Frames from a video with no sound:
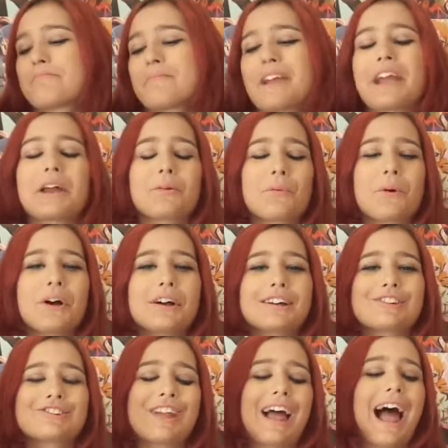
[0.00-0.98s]
it
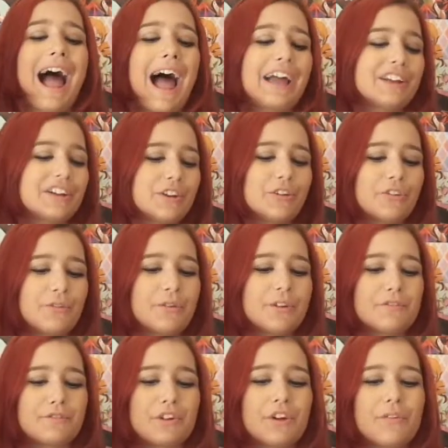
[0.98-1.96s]
was, I couldn't
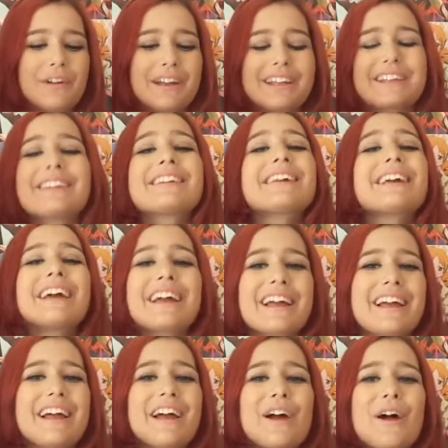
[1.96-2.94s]
review it,
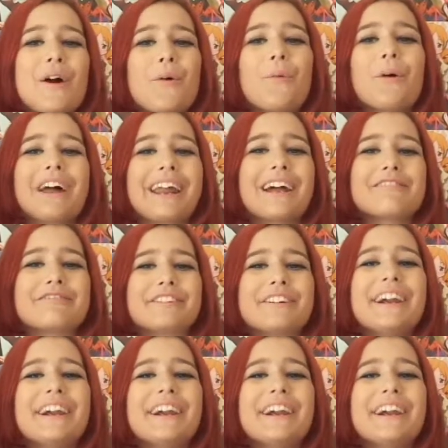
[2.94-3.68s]
whatever.